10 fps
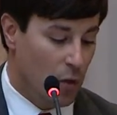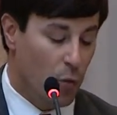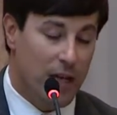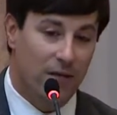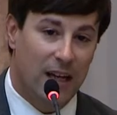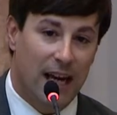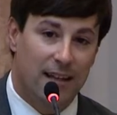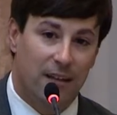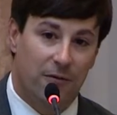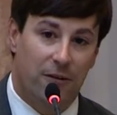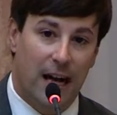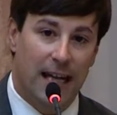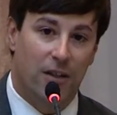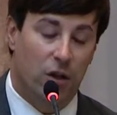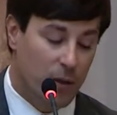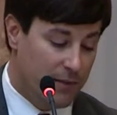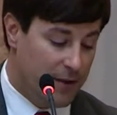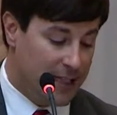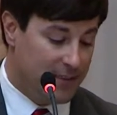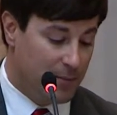We have got to fight to
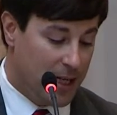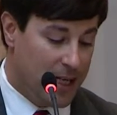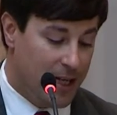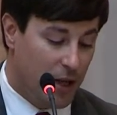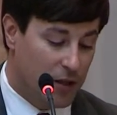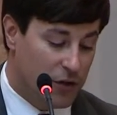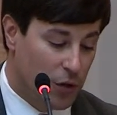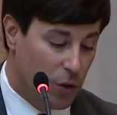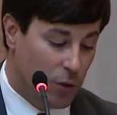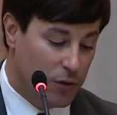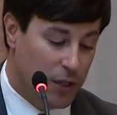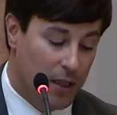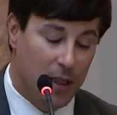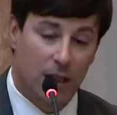invest money in our schools